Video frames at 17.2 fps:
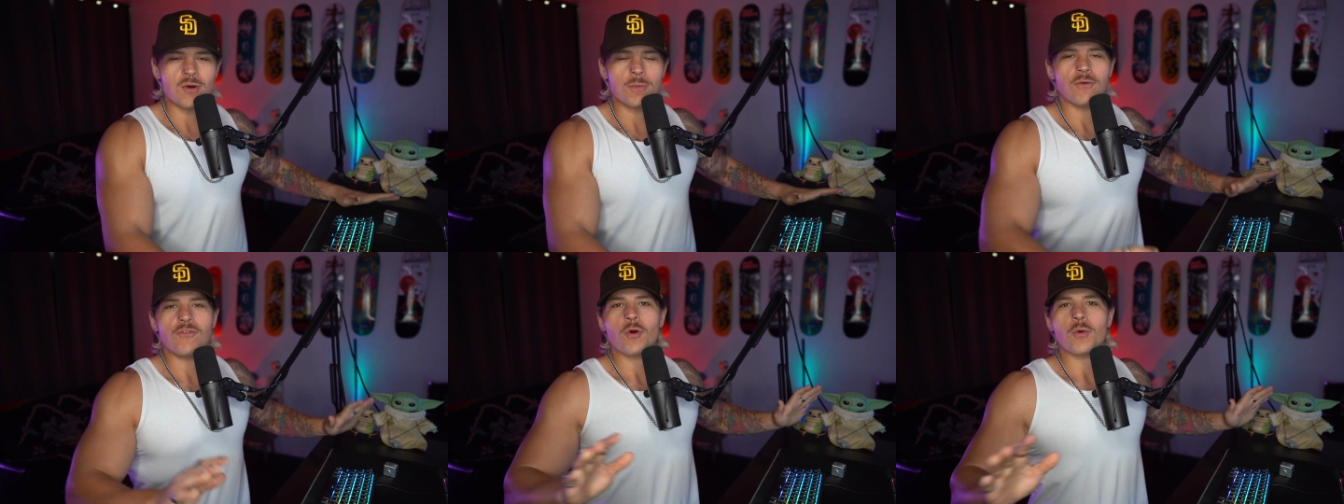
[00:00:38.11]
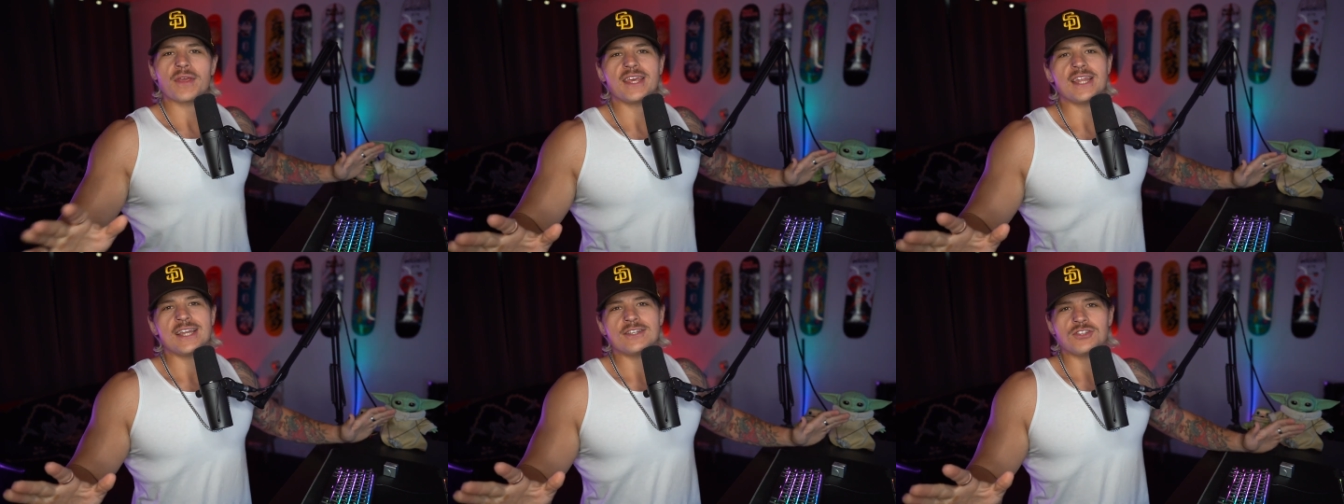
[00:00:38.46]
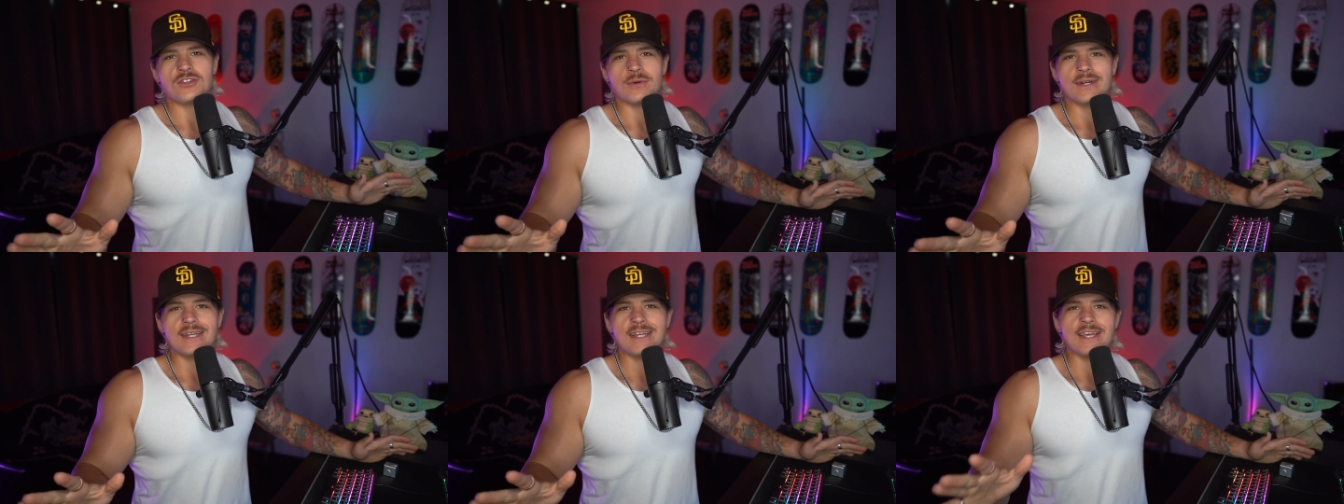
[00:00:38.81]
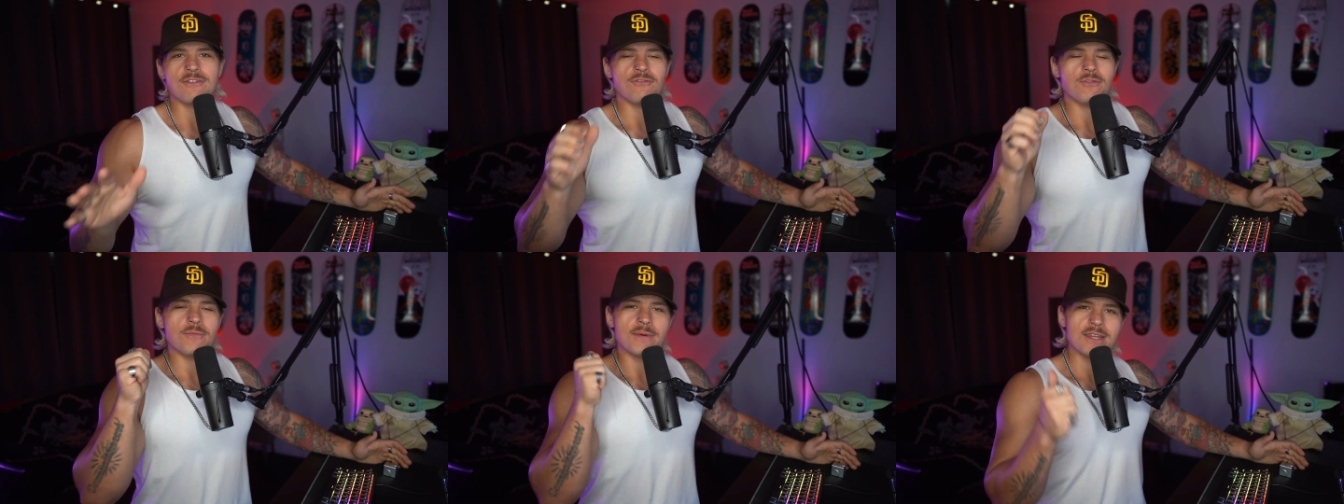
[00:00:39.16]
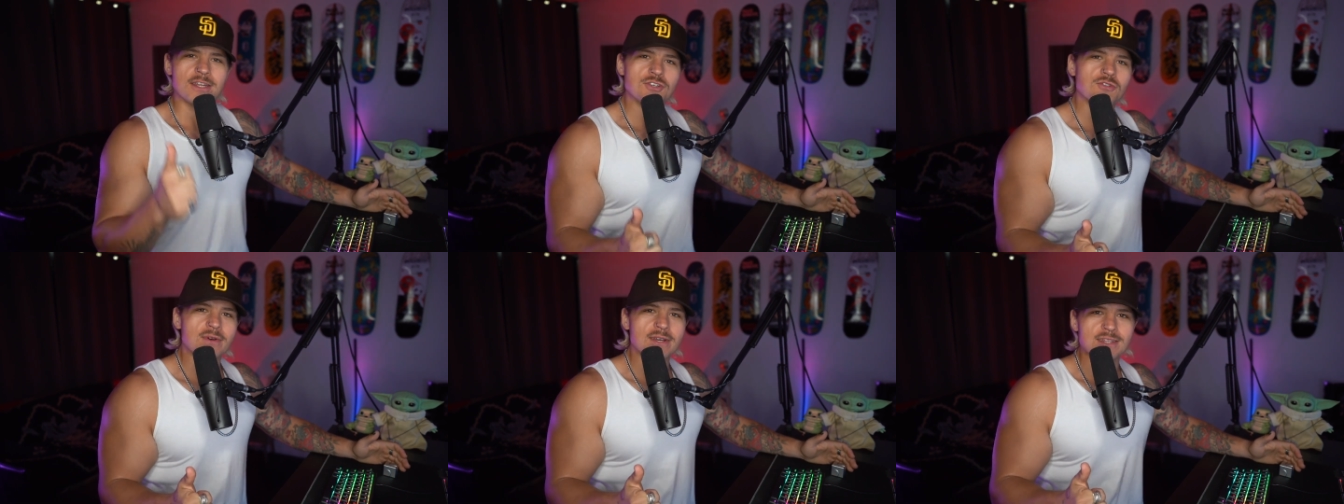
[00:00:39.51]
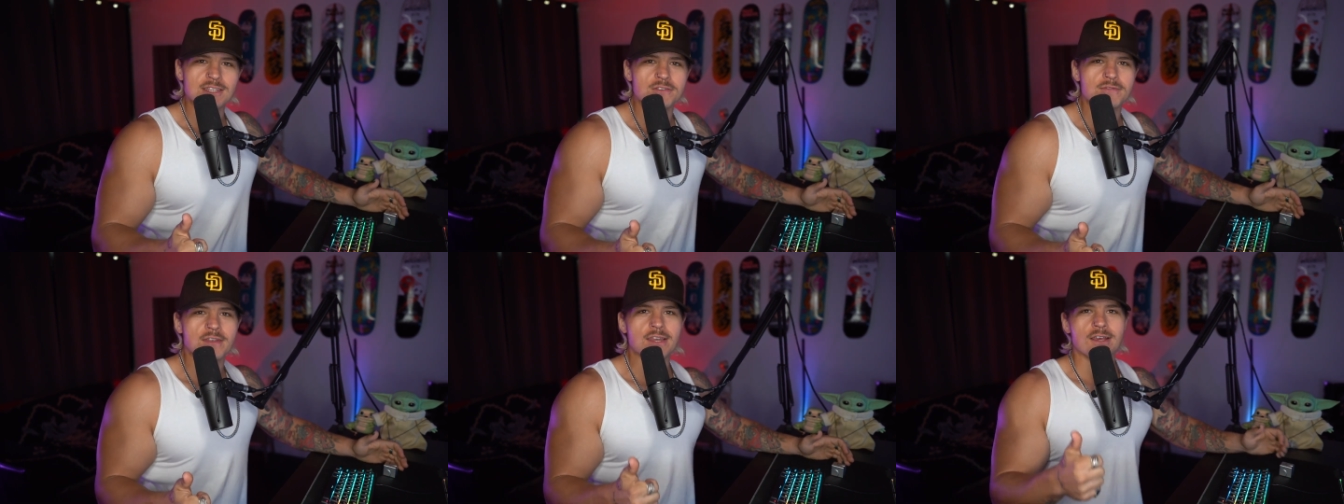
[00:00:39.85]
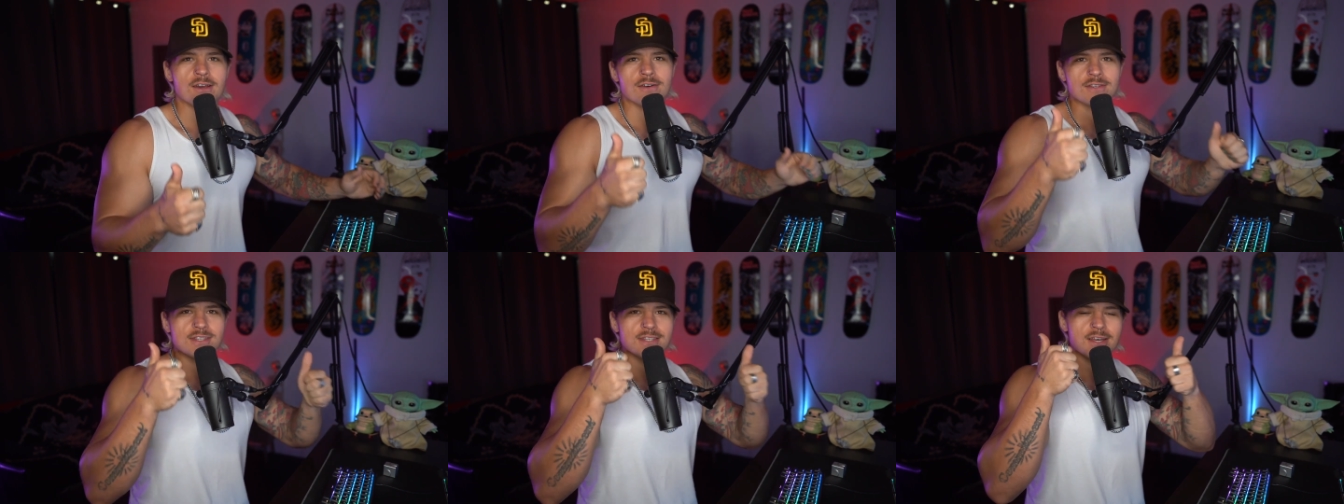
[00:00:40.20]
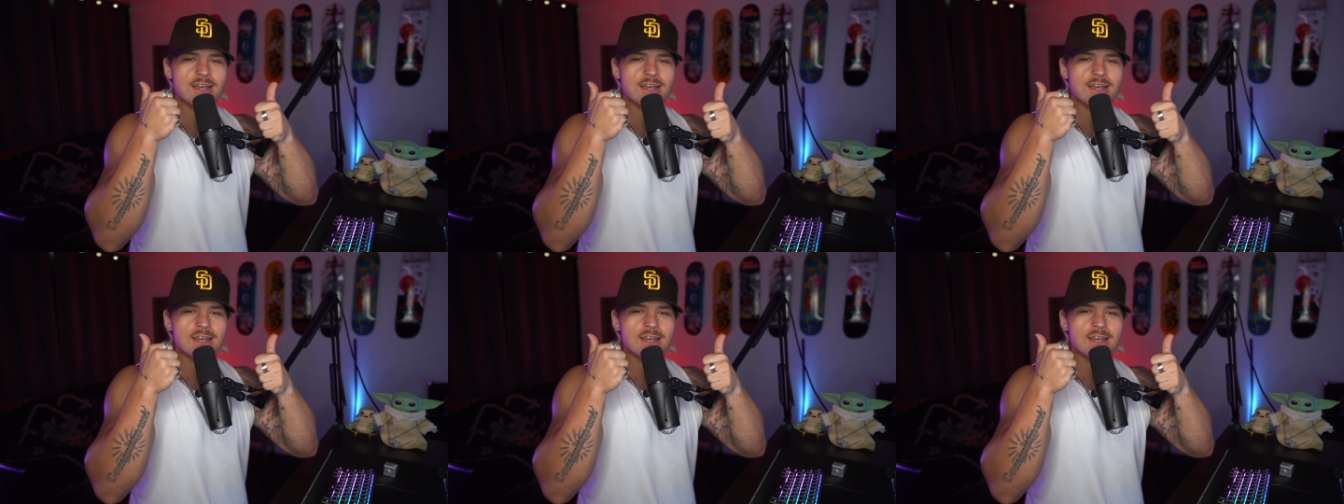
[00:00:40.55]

Before we get into it, if you've been enjoying these videos,